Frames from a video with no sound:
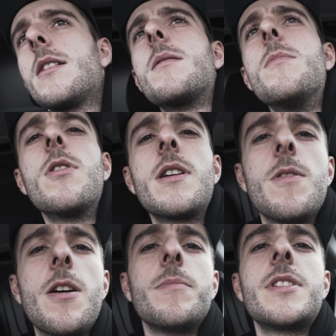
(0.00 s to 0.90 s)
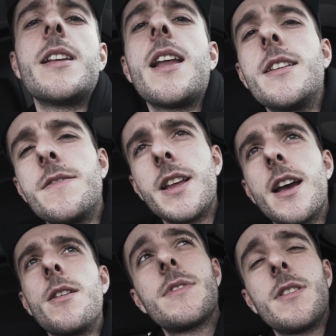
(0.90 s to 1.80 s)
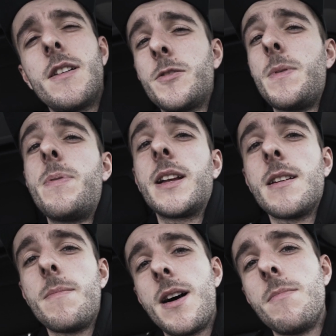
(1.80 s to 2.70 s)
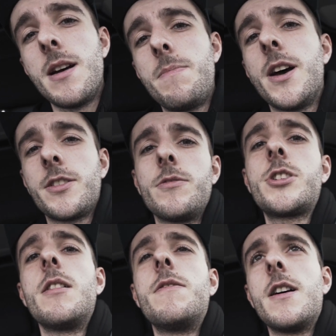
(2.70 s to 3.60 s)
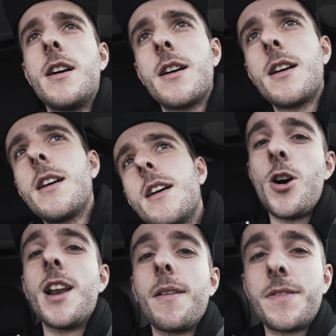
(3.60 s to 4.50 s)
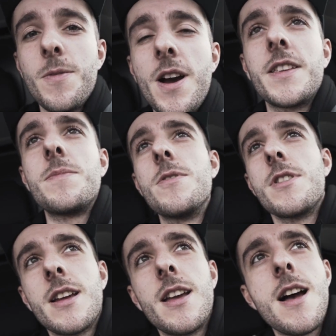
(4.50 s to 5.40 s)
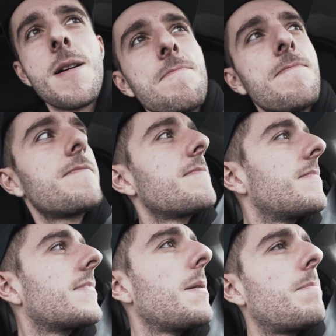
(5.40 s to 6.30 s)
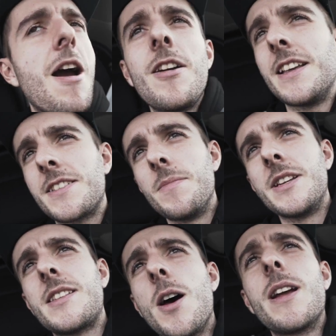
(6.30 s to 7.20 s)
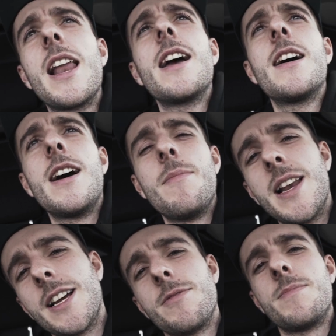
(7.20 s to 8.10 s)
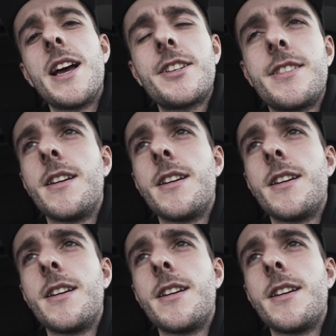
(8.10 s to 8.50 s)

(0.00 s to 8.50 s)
Good morning, welcome to today's video. So I've just been picked up by my personal chauffeur, got a lift to work this morning. Apparently it's going to be snowing later and my legs were smashed,